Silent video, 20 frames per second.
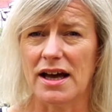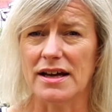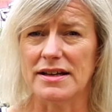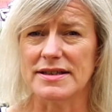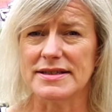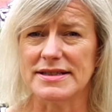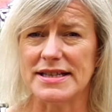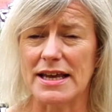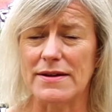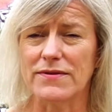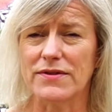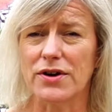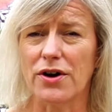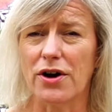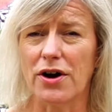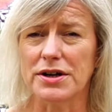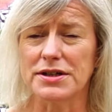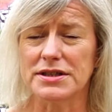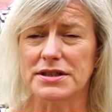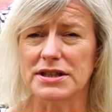and
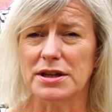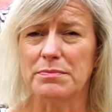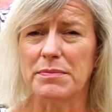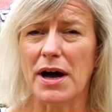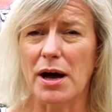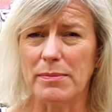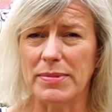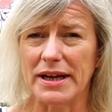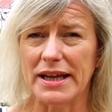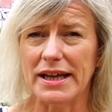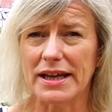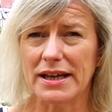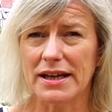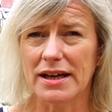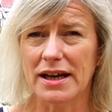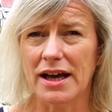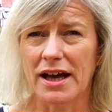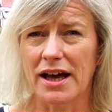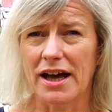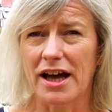safeguard the public,
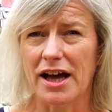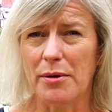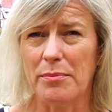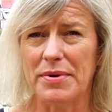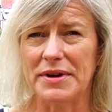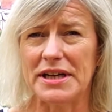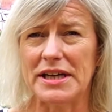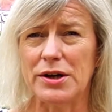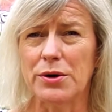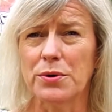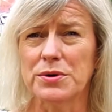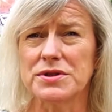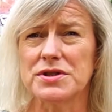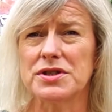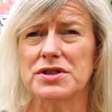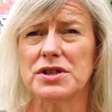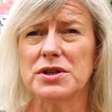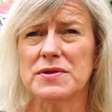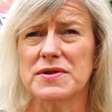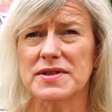but in order
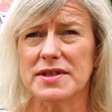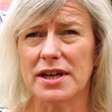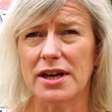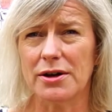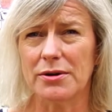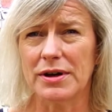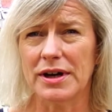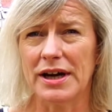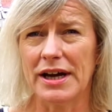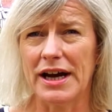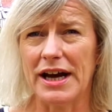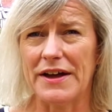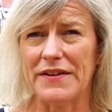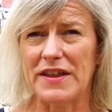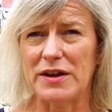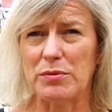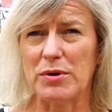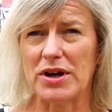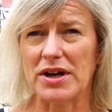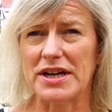to do so,
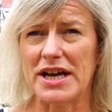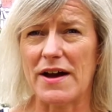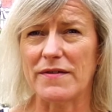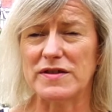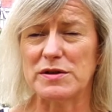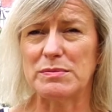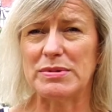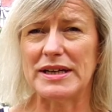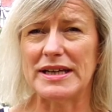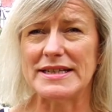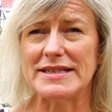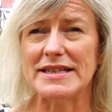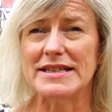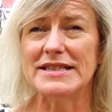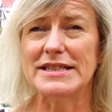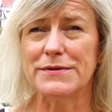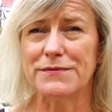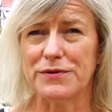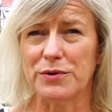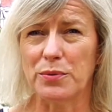I think we're going to have to police
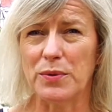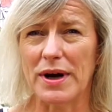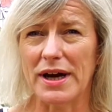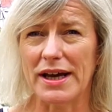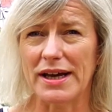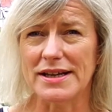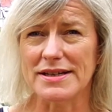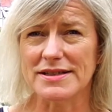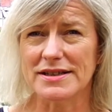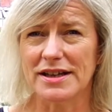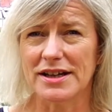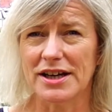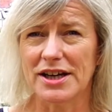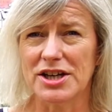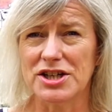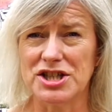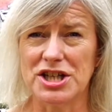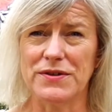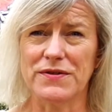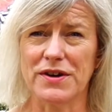in different ways.
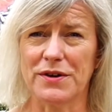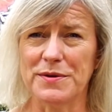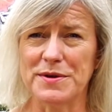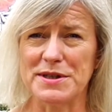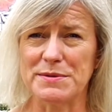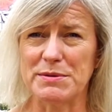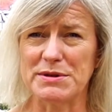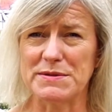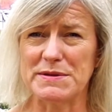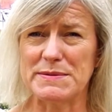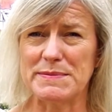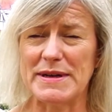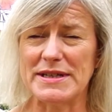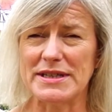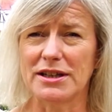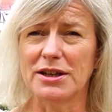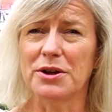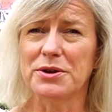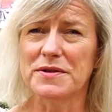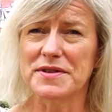Chief Constables have
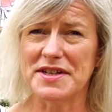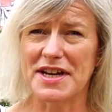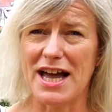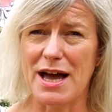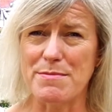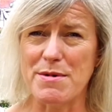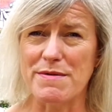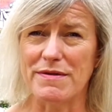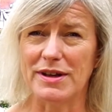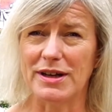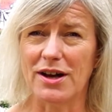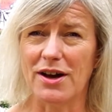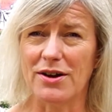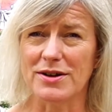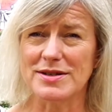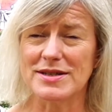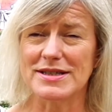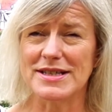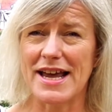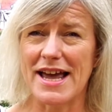spent a lot of time over the
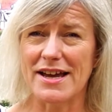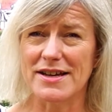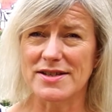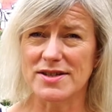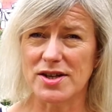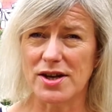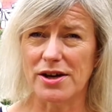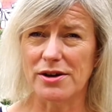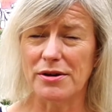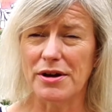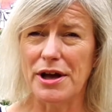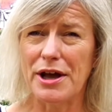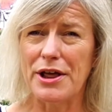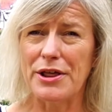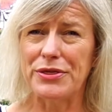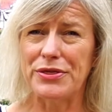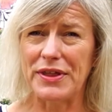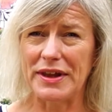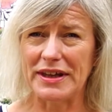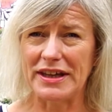last day or so
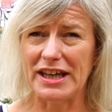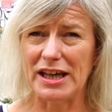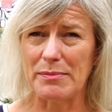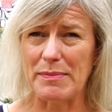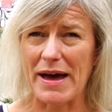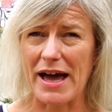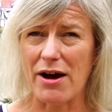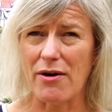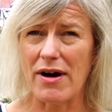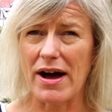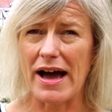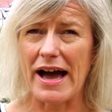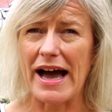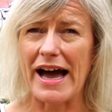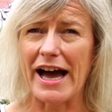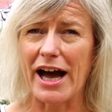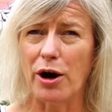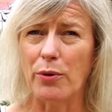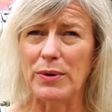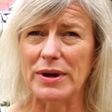thinking about
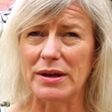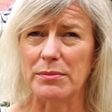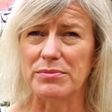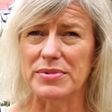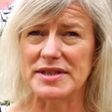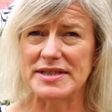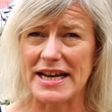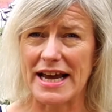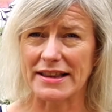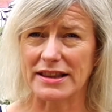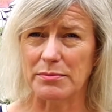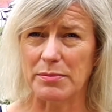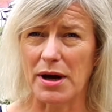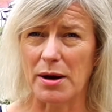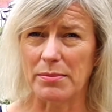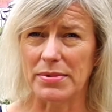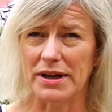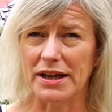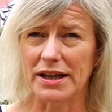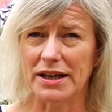how we can protect the
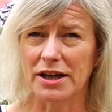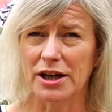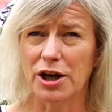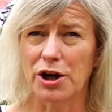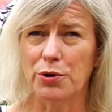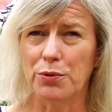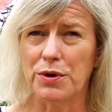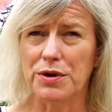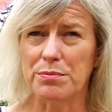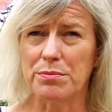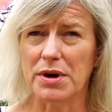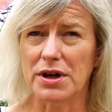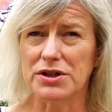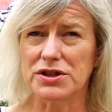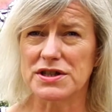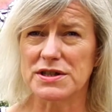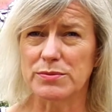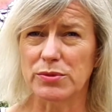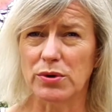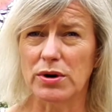public with
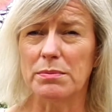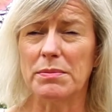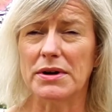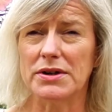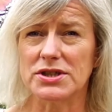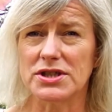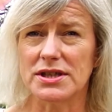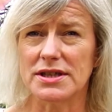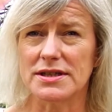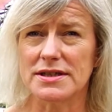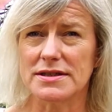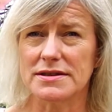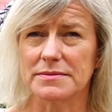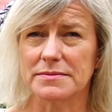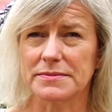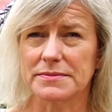much smaller budgets.